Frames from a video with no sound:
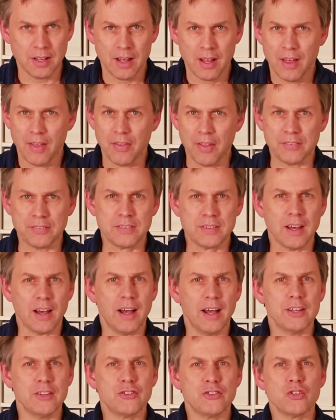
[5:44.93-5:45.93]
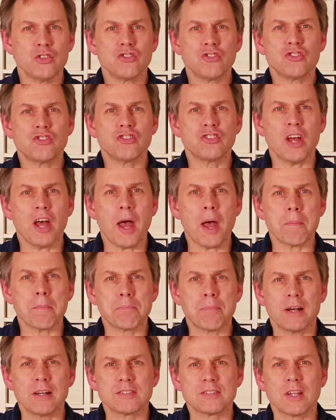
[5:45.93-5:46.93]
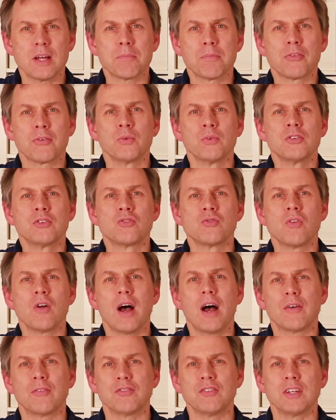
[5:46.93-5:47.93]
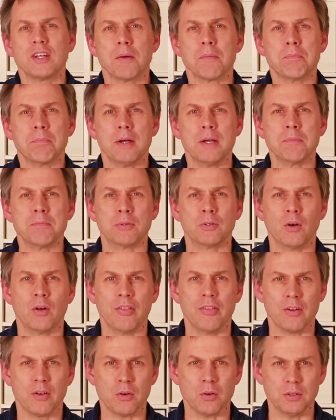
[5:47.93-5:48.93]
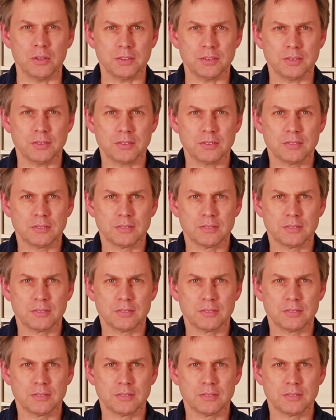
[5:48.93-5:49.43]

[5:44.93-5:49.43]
that guides you step by step through drafting a paper on the course.